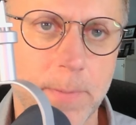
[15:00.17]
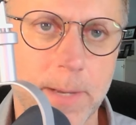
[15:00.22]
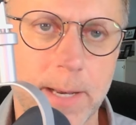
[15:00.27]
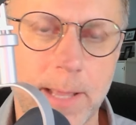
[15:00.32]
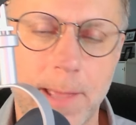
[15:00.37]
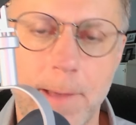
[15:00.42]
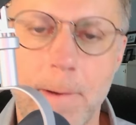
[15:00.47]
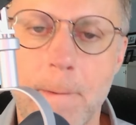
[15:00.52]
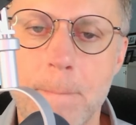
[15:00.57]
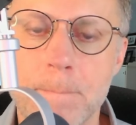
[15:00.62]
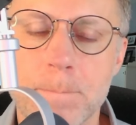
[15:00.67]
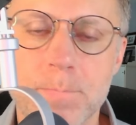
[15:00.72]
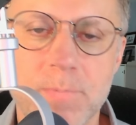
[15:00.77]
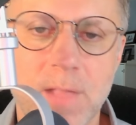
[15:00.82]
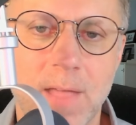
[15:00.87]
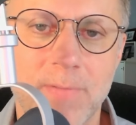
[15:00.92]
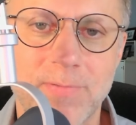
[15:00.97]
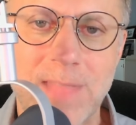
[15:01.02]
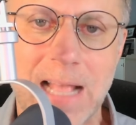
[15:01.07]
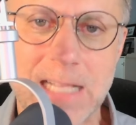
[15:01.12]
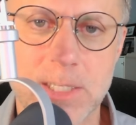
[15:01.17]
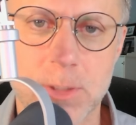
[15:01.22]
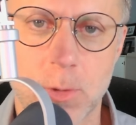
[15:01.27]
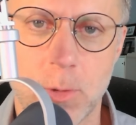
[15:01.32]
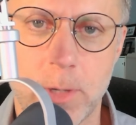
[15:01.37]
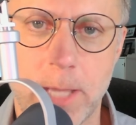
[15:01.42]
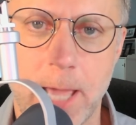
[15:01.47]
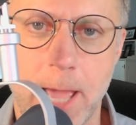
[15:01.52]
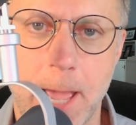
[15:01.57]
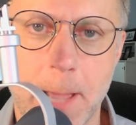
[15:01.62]
bit of help, that's
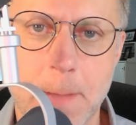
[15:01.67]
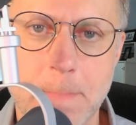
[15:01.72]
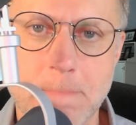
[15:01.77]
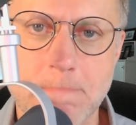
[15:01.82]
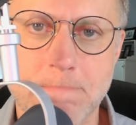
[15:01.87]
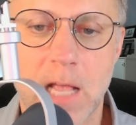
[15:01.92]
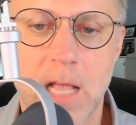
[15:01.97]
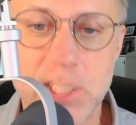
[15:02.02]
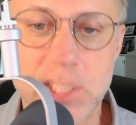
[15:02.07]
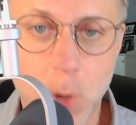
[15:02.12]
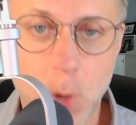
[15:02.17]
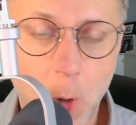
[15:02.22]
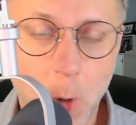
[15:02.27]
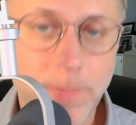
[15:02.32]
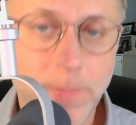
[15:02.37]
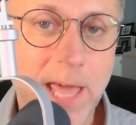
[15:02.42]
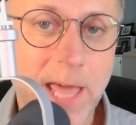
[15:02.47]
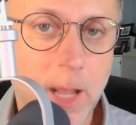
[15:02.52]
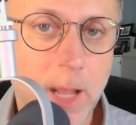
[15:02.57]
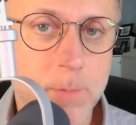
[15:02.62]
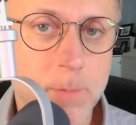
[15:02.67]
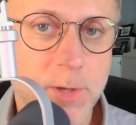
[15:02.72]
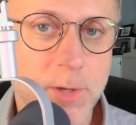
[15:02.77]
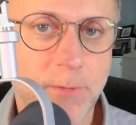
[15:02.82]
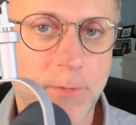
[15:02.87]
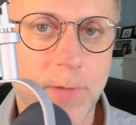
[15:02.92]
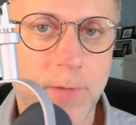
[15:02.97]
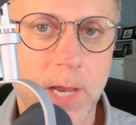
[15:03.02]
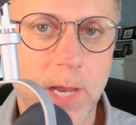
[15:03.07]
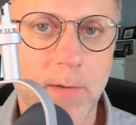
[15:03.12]
okay. So I hope that helps
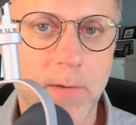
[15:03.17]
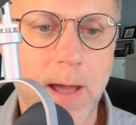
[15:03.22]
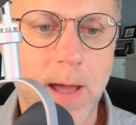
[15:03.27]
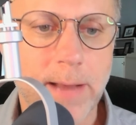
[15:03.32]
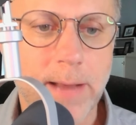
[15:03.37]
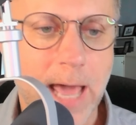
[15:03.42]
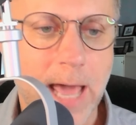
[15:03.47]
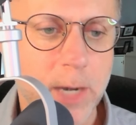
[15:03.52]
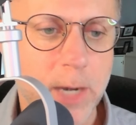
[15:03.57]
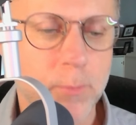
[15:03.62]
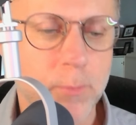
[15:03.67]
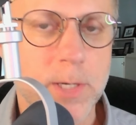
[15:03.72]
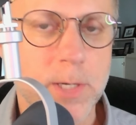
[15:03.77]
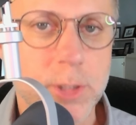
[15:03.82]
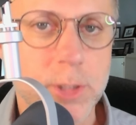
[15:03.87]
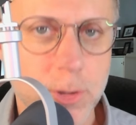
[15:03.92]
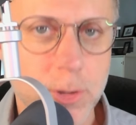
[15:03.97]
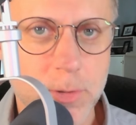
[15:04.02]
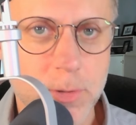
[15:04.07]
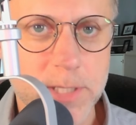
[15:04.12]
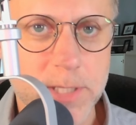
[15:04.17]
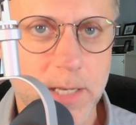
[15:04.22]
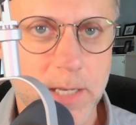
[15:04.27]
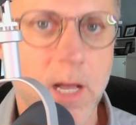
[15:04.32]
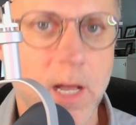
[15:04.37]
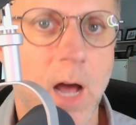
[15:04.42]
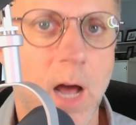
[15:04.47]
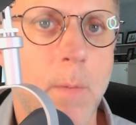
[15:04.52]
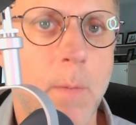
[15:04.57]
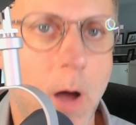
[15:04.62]
you figure out how to reduce and
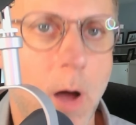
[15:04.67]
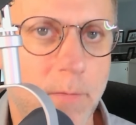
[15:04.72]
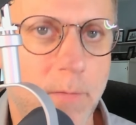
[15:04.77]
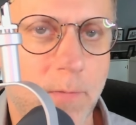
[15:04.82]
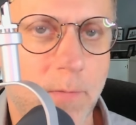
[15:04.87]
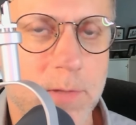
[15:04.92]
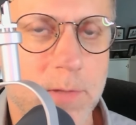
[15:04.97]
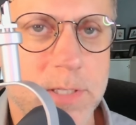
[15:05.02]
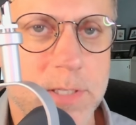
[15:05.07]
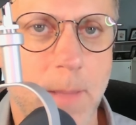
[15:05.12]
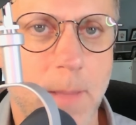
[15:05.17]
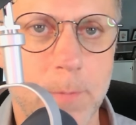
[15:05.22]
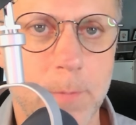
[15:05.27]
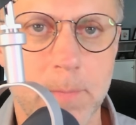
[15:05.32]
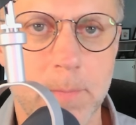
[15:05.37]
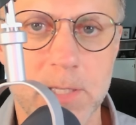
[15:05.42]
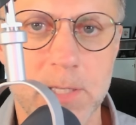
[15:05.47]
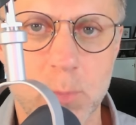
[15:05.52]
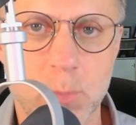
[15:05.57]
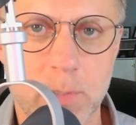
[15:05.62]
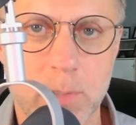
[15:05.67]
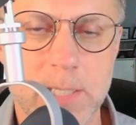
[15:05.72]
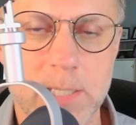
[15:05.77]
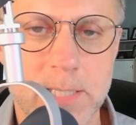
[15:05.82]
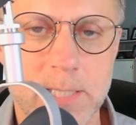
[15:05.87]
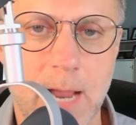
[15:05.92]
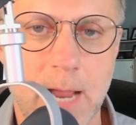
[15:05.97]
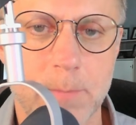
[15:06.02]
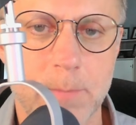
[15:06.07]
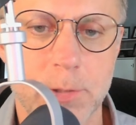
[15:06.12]
come off of the supplements when it's
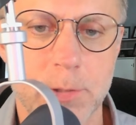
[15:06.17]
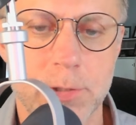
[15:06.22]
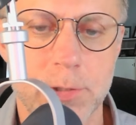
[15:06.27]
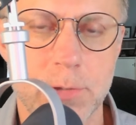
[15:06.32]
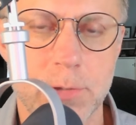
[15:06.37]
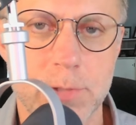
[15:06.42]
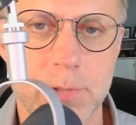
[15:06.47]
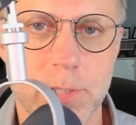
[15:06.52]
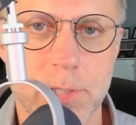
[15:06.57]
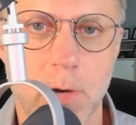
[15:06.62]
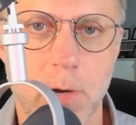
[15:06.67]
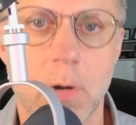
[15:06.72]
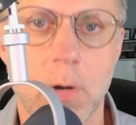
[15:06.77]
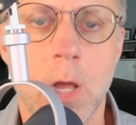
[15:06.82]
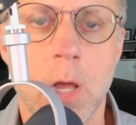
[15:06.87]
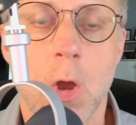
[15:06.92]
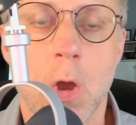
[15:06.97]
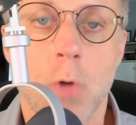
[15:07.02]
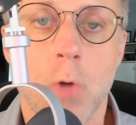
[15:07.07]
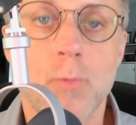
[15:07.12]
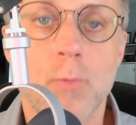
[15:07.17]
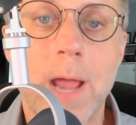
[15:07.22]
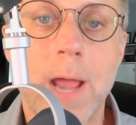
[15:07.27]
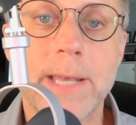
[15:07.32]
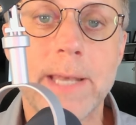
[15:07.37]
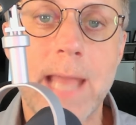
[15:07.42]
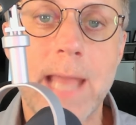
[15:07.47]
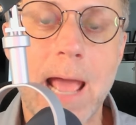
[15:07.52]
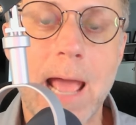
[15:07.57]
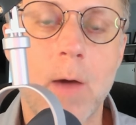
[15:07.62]
time to do so.
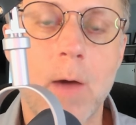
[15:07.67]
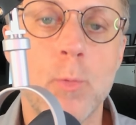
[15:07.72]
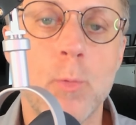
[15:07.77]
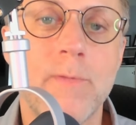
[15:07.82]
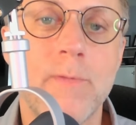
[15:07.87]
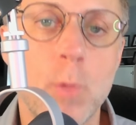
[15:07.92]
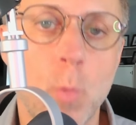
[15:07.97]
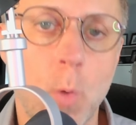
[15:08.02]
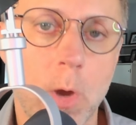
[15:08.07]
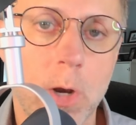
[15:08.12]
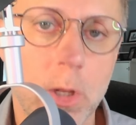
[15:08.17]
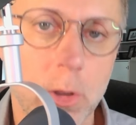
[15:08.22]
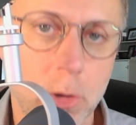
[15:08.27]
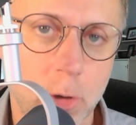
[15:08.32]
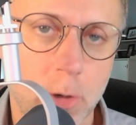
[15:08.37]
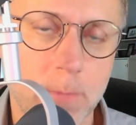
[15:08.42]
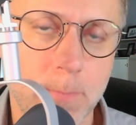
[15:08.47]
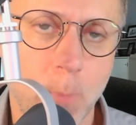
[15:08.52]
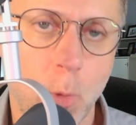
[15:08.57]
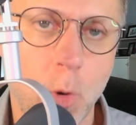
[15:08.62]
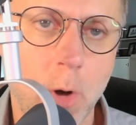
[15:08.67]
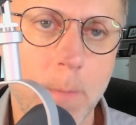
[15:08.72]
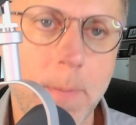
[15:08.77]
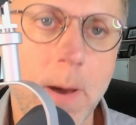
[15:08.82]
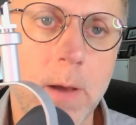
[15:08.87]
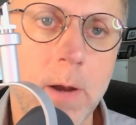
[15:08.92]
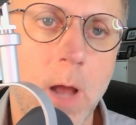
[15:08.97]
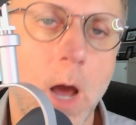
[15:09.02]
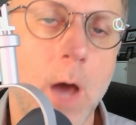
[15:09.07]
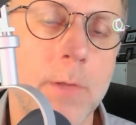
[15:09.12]
Right now, if you want to learn more
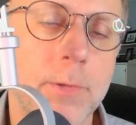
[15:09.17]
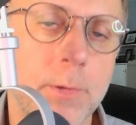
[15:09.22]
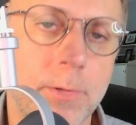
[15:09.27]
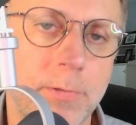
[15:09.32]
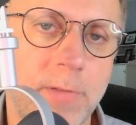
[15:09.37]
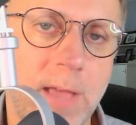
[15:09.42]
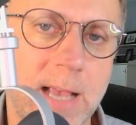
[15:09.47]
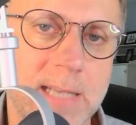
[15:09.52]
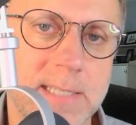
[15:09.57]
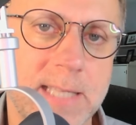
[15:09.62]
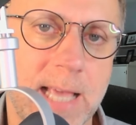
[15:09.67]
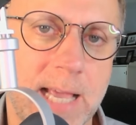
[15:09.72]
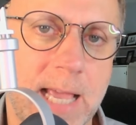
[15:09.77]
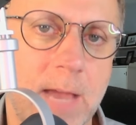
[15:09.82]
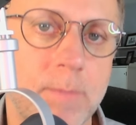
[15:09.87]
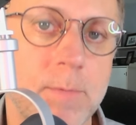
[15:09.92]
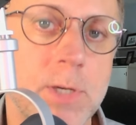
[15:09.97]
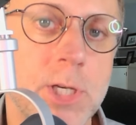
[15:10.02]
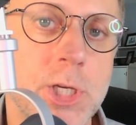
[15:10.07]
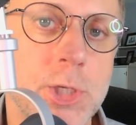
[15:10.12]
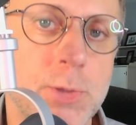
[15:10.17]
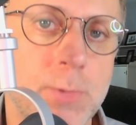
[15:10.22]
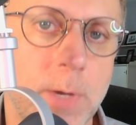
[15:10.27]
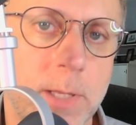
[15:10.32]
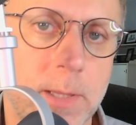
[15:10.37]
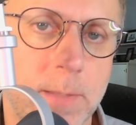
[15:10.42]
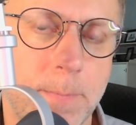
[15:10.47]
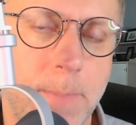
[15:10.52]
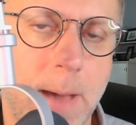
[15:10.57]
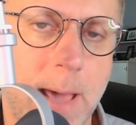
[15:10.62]
about other things that can
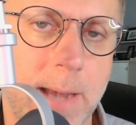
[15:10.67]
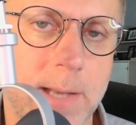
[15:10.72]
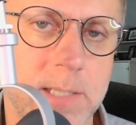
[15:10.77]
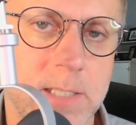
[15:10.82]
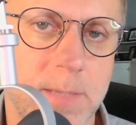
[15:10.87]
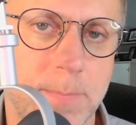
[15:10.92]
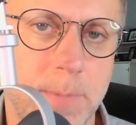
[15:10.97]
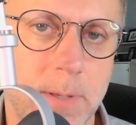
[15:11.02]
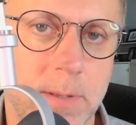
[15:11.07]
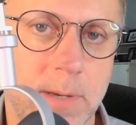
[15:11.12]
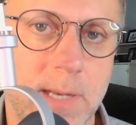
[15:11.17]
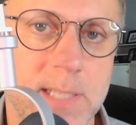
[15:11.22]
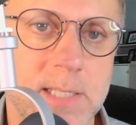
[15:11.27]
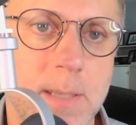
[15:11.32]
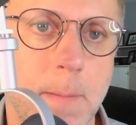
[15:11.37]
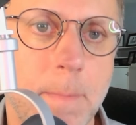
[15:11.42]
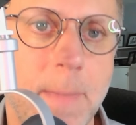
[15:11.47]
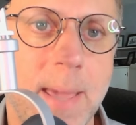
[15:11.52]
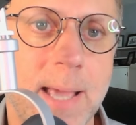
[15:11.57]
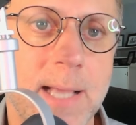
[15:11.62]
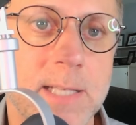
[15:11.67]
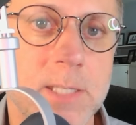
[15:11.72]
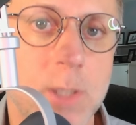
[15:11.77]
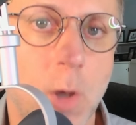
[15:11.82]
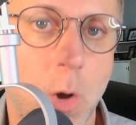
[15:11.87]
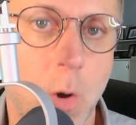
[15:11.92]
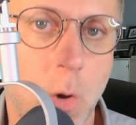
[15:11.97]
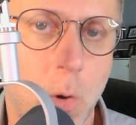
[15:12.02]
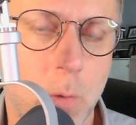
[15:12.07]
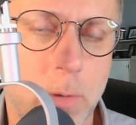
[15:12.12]
restrict the body's ability to make its
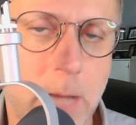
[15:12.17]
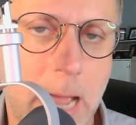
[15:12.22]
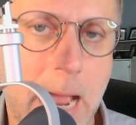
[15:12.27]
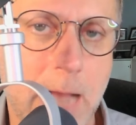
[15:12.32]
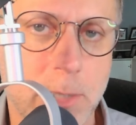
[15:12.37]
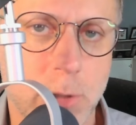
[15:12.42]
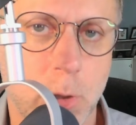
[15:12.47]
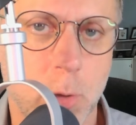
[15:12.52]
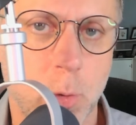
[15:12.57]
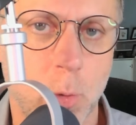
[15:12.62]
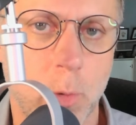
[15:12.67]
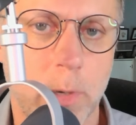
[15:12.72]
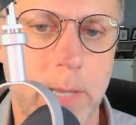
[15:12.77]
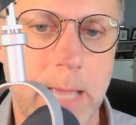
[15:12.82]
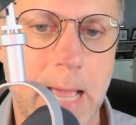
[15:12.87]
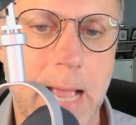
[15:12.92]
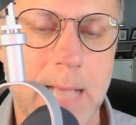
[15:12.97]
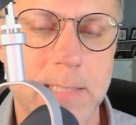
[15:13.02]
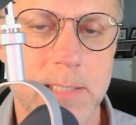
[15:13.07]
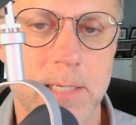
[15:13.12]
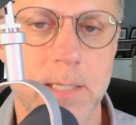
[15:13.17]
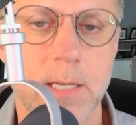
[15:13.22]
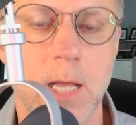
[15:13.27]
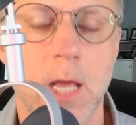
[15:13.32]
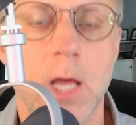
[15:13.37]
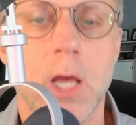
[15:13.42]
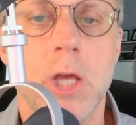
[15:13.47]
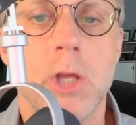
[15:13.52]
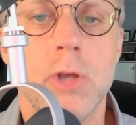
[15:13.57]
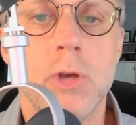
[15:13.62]
own hydrochloric acid,
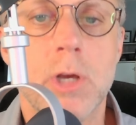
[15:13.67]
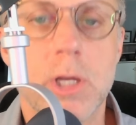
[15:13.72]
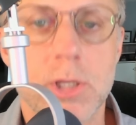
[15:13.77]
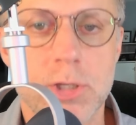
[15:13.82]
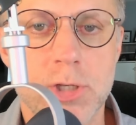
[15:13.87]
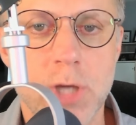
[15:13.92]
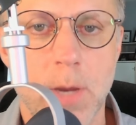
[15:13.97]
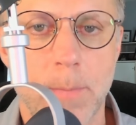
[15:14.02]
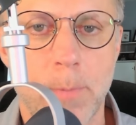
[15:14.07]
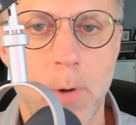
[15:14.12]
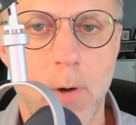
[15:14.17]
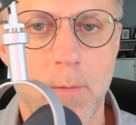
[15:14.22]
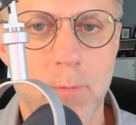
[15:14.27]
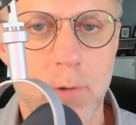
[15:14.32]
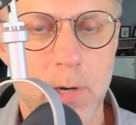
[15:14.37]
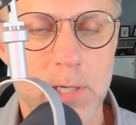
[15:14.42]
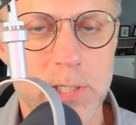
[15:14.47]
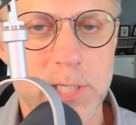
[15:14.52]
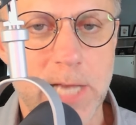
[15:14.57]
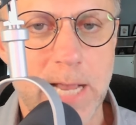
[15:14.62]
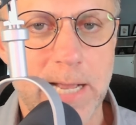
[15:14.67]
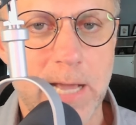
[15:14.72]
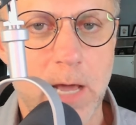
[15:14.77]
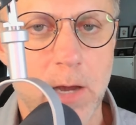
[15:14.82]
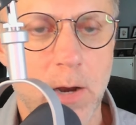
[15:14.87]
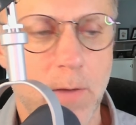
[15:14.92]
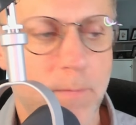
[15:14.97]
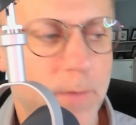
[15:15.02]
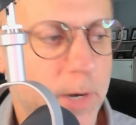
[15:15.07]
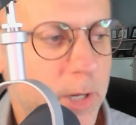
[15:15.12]
you can jump over and check
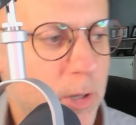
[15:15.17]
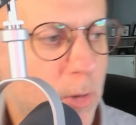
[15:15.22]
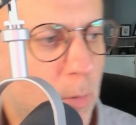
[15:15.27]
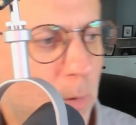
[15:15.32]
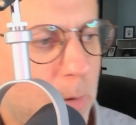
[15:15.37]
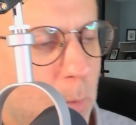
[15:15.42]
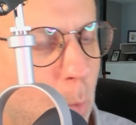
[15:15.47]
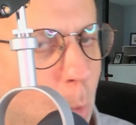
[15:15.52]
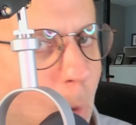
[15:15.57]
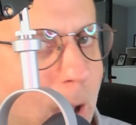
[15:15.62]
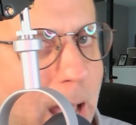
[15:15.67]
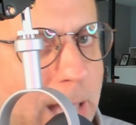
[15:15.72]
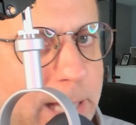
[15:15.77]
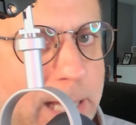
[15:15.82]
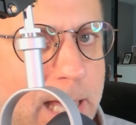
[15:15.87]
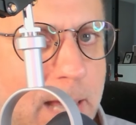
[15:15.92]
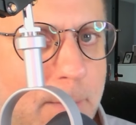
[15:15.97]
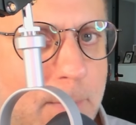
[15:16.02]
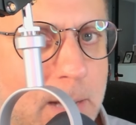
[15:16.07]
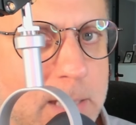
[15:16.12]
out our video on why can't